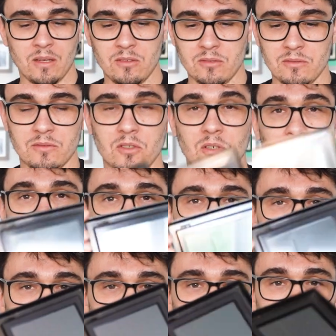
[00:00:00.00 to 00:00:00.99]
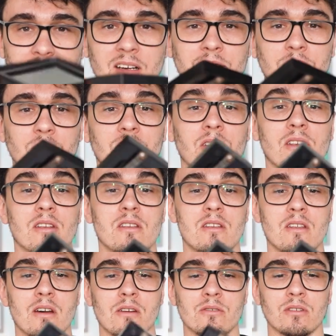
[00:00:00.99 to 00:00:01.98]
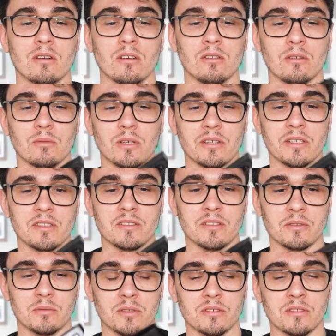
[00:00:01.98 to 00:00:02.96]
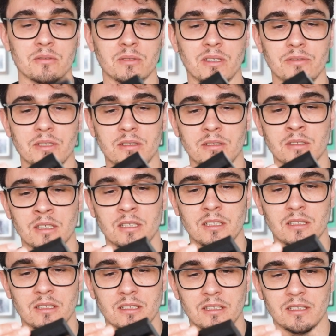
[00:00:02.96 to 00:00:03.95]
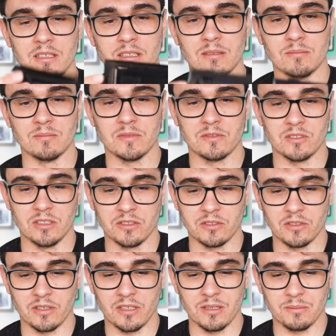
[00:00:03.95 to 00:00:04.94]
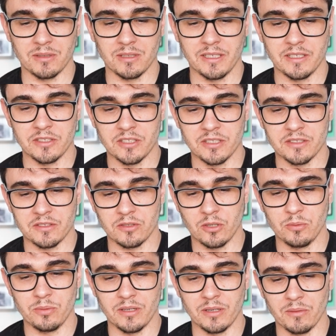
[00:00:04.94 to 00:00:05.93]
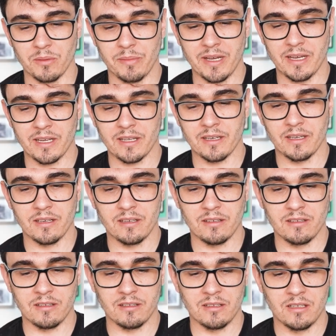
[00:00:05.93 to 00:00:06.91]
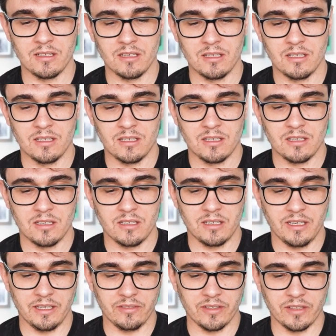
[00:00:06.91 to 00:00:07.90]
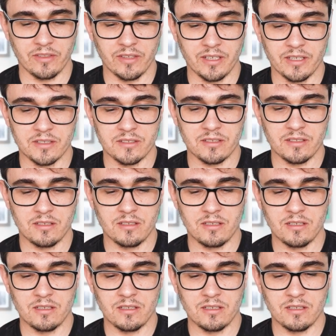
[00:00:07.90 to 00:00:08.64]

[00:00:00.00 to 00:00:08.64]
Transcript: We've got this. I've got no clue what this is whatsoever. So it's got a couple of hinges to open up the back, and then there's